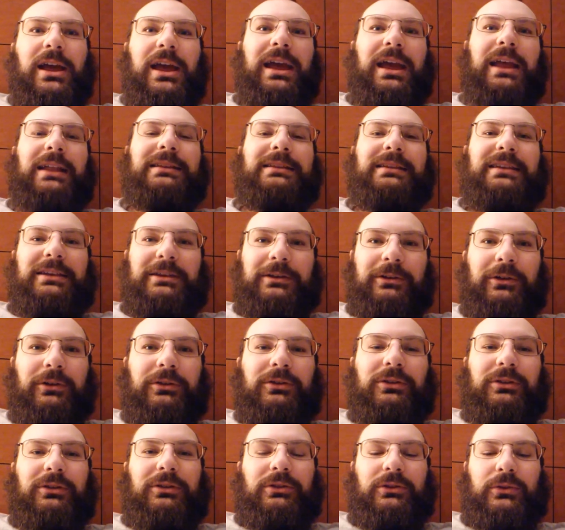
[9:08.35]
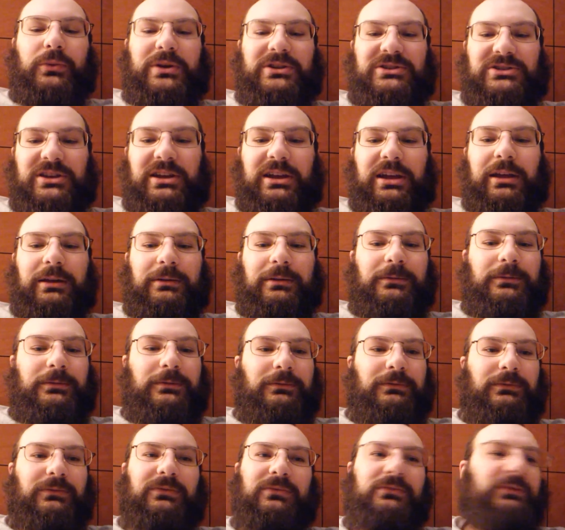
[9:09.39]
and killed the Witch King
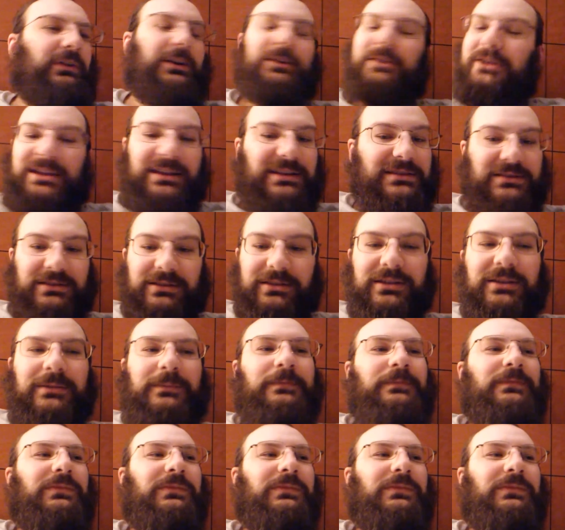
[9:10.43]
very easily.